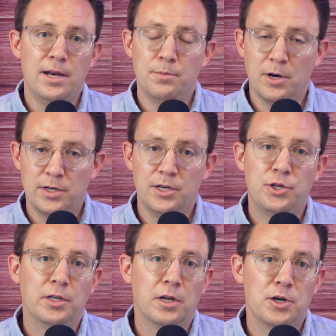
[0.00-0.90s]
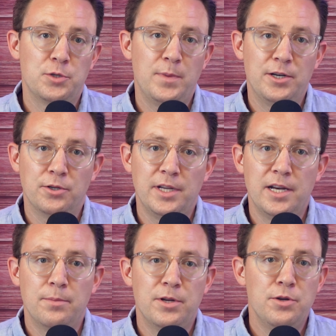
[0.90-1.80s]
and partitioning large spatial
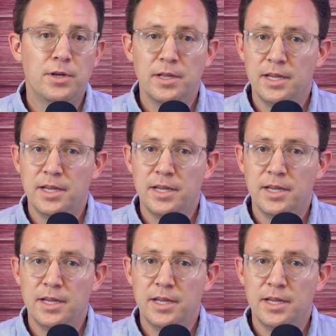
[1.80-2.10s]
data, but you can